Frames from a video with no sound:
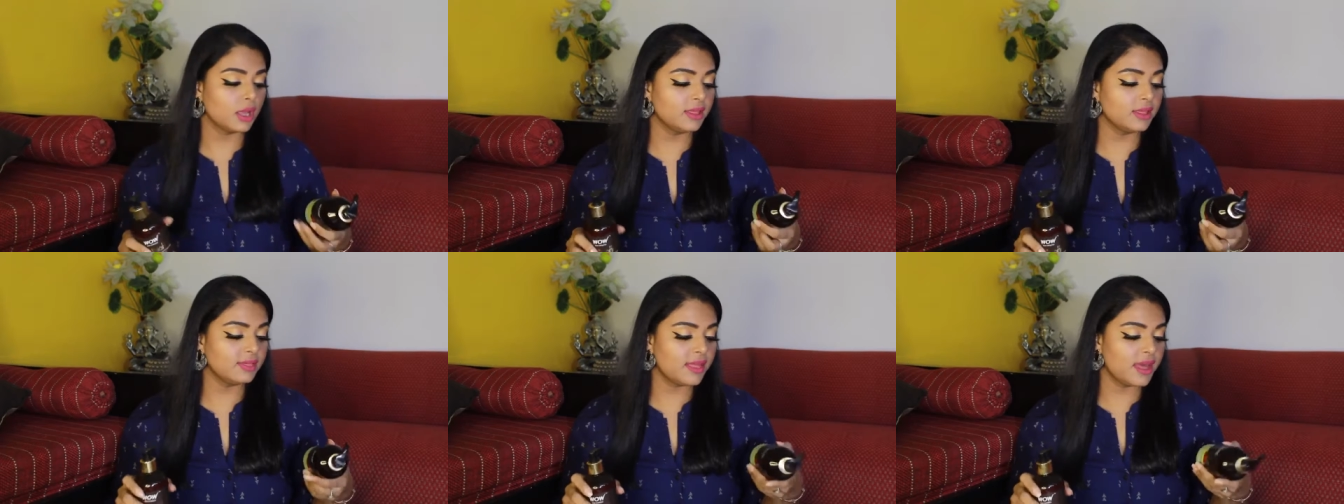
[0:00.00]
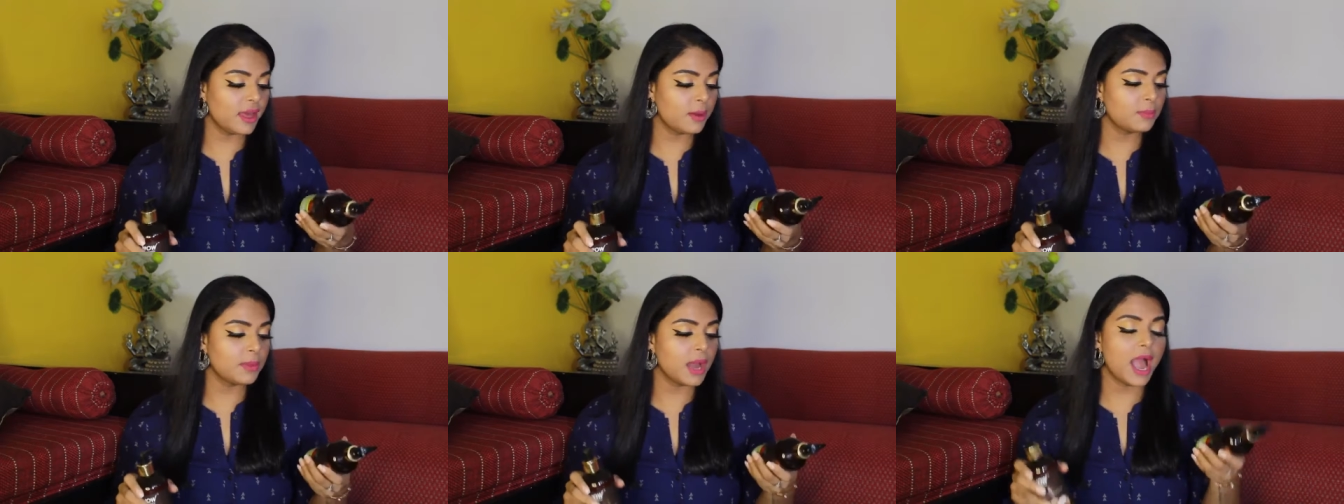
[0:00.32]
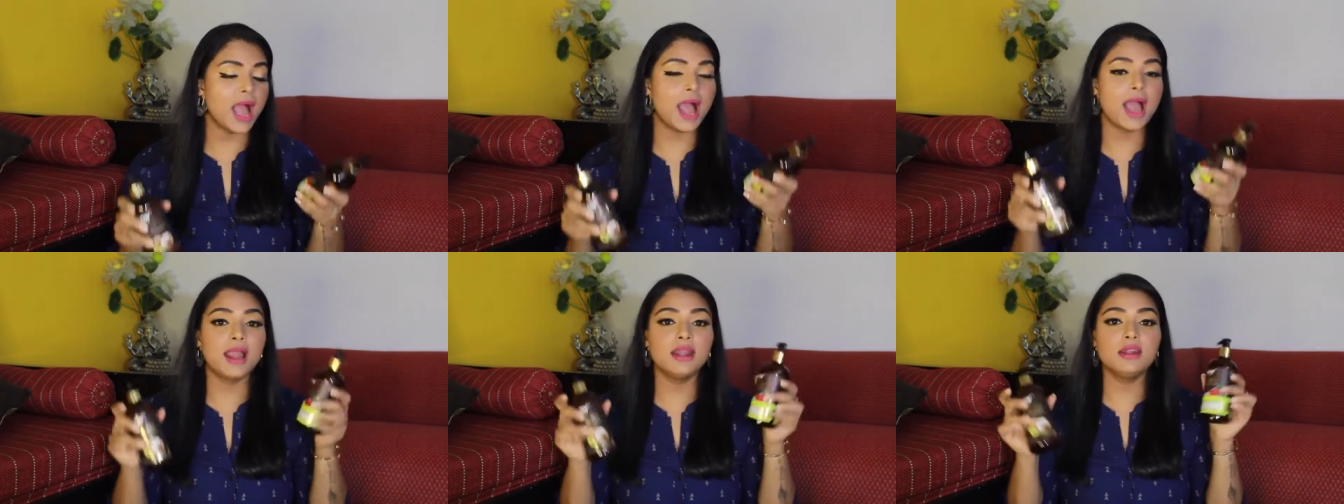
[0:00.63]
in them
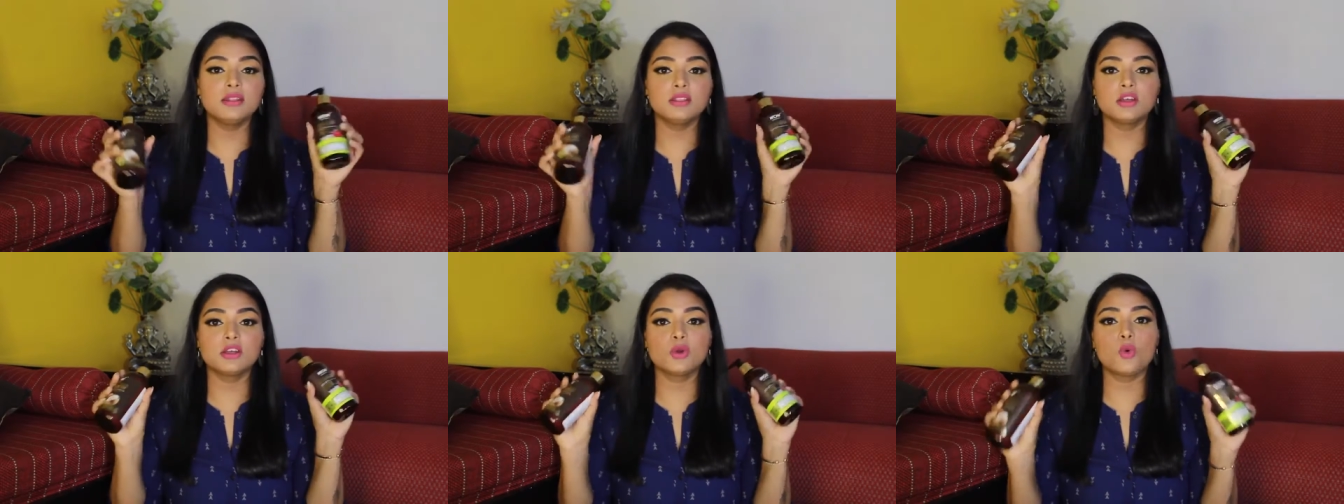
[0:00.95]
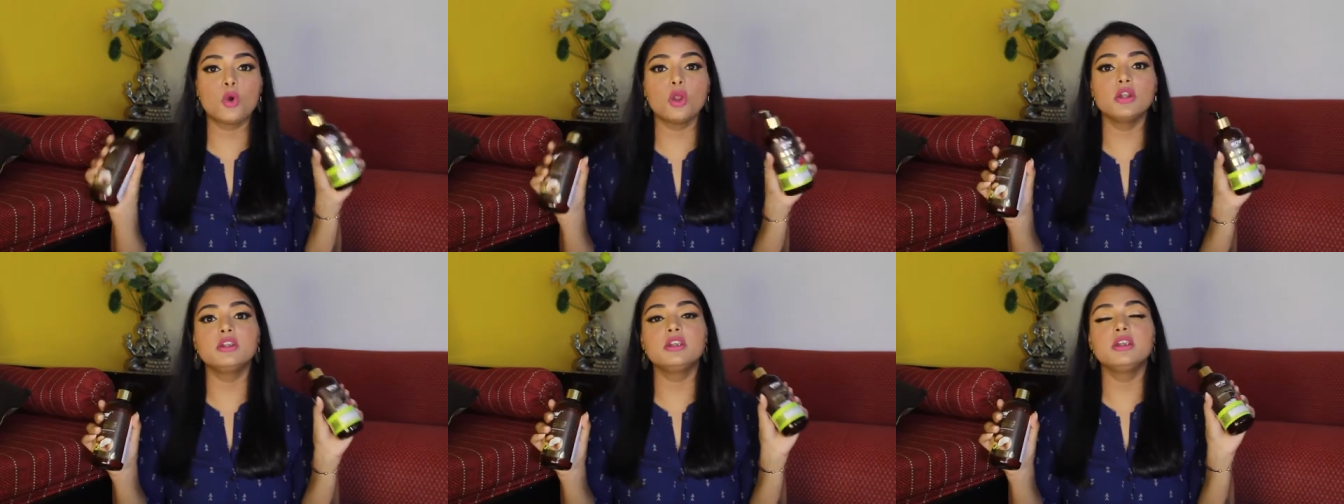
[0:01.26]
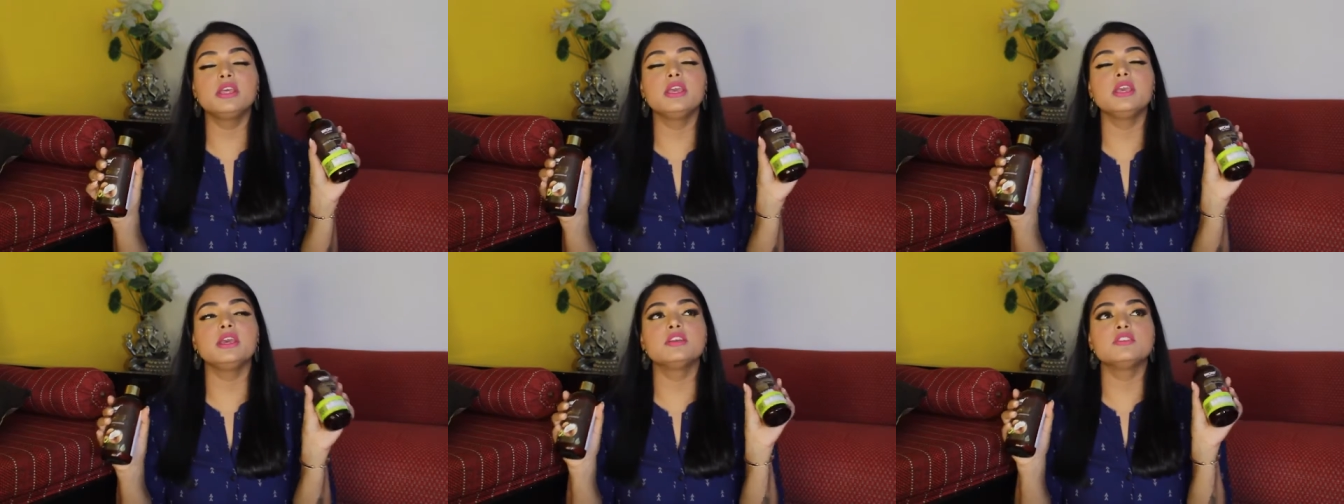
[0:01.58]
and the
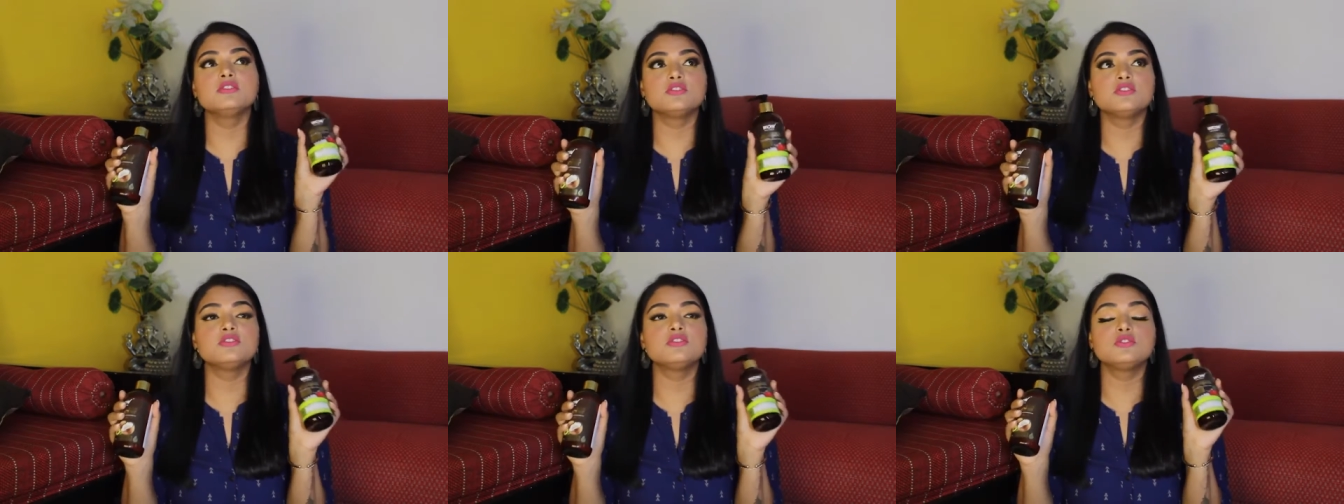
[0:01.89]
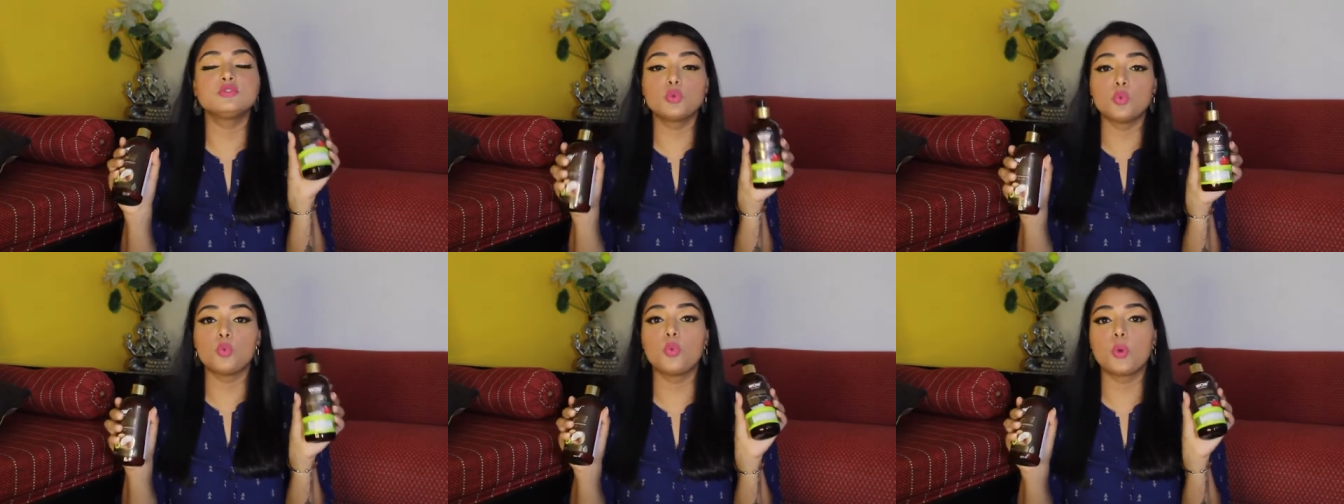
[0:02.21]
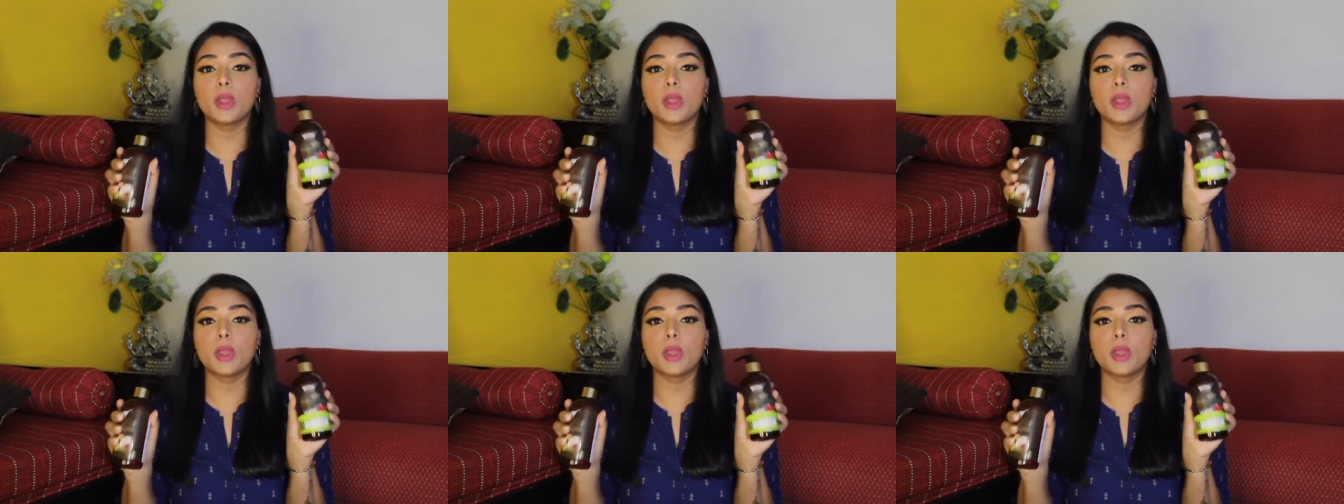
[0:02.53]
quantity is just